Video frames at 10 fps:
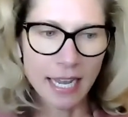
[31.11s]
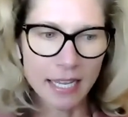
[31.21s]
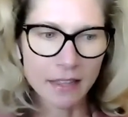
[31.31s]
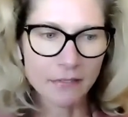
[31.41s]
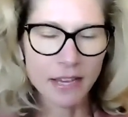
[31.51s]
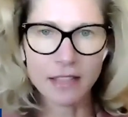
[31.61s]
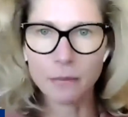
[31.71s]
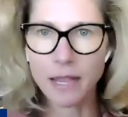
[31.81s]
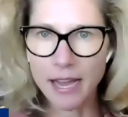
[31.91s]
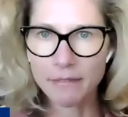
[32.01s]
and the fact
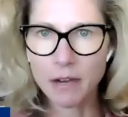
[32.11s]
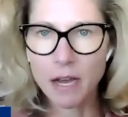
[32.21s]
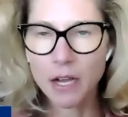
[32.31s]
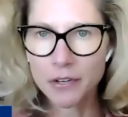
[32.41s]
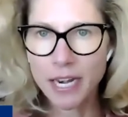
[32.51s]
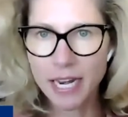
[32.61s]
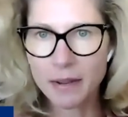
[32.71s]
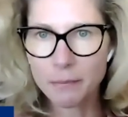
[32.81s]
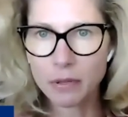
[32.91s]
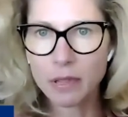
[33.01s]
that we have a
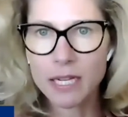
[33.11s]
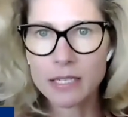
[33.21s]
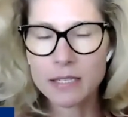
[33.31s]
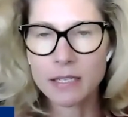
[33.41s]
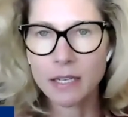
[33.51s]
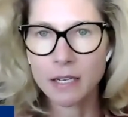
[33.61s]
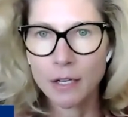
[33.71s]
180-plus